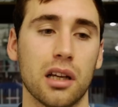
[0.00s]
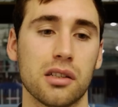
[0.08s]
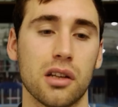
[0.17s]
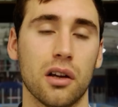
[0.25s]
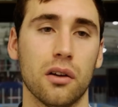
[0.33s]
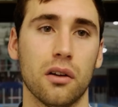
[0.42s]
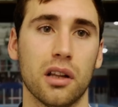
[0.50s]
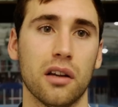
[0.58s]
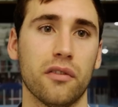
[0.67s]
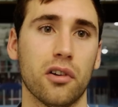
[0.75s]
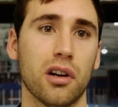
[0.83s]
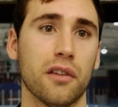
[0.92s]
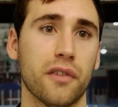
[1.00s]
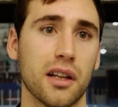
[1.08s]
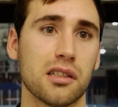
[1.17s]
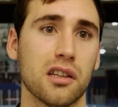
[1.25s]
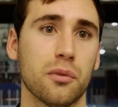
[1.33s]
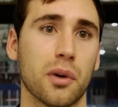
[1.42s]
So they're very
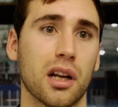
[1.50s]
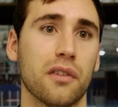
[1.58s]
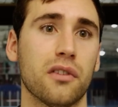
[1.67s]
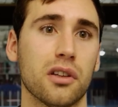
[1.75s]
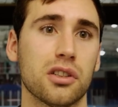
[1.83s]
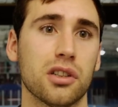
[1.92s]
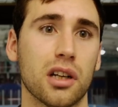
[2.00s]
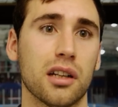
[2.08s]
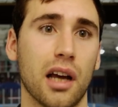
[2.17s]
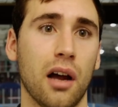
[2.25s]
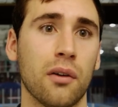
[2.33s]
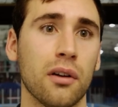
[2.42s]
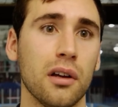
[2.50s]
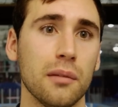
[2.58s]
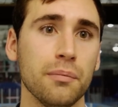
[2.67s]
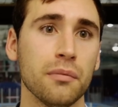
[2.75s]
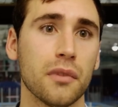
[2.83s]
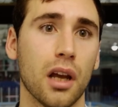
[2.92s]
offensive. We're going to have to
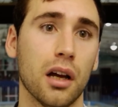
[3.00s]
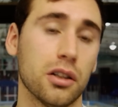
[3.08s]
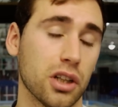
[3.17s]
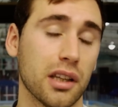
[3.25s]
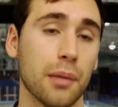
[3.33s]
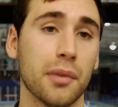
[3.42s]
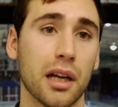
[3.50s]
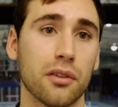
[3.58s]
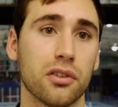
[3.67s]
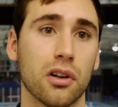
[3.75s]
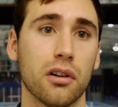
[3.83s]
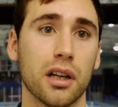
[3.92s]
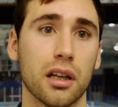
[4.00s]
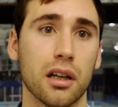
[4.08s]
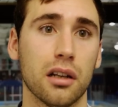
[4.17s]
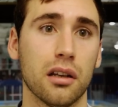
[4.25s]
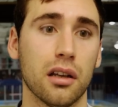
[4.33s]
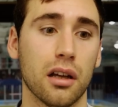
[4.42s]
shut them down,
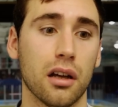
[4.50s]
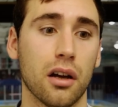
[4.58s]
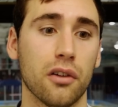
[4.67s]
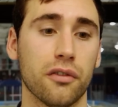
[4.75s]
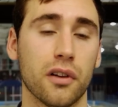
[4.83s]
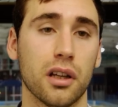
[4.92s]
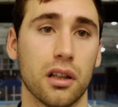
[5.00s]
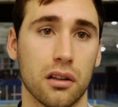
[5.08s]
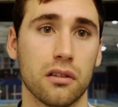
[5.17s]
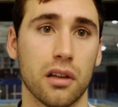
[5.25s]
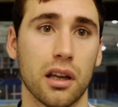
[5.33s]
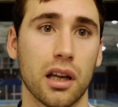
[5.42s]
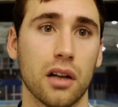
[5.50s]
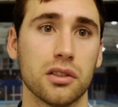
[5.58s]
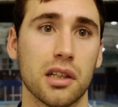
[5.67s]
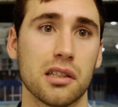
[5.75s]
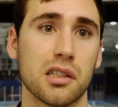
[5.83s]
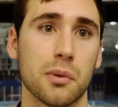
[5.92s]
and hopefully take our
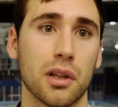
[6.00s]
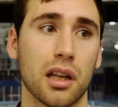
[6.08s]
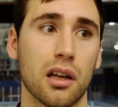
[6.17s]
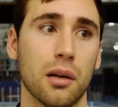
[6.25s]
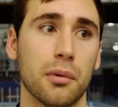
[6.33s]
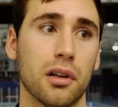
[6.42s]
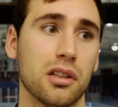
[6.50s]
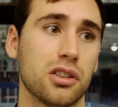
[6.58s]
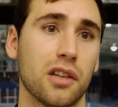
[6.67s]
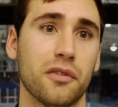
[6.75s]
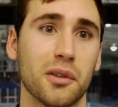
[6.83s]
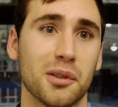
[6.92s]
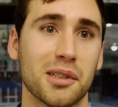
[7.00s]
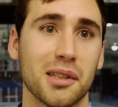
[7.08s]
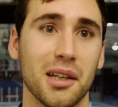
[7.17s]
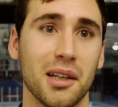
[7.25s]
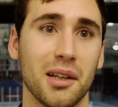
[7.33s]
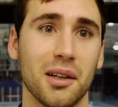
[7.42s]
chances when they come. And Sheffield's
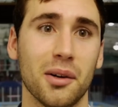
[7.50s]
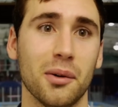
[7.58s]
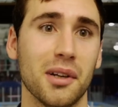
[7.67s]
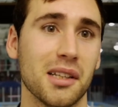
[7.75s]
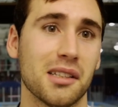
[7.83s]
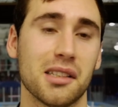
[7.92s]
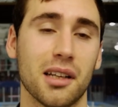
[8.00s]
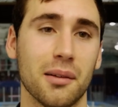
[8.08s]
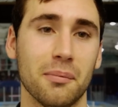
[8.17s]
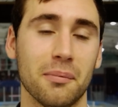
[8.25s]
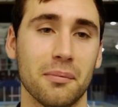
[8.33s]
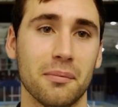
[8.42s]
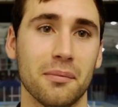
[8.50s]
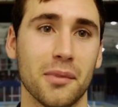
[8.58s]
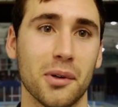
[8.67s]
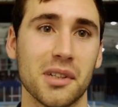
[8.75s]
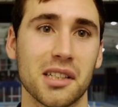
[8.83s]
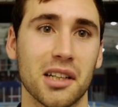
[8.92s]
always
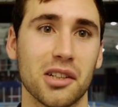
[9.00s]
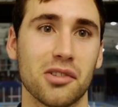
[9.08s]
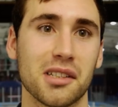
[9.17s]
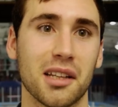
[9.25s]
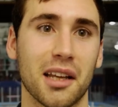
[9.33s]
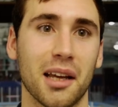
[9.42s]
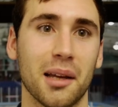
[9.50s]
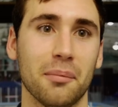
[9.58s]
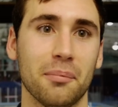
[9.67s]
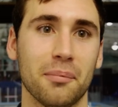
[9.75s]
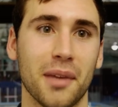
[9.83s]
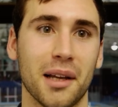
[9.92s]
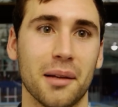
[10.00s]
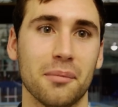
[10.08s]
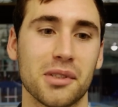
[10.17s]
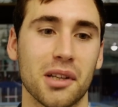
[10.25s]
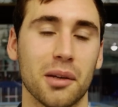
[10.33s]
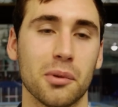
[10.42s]
an interesting game,
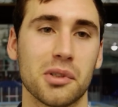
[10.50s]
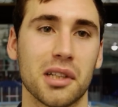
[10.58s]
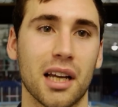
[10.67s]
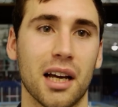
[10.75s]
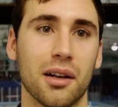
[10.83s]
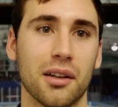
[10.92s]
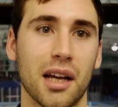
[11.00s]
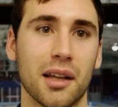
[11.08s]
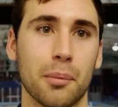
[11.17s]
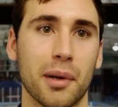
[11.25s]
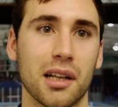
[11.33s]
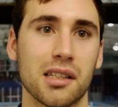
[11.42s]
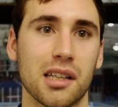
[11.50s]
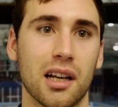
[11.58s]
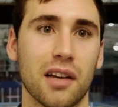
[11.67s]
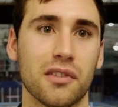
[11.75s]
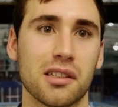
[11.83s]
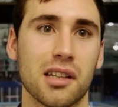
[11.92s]
so we'll see how that pans out
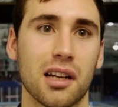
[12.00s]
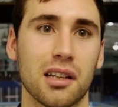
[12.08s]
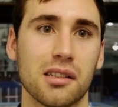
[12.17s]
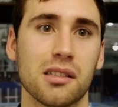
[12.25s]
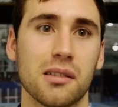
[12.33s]
after Saturdays.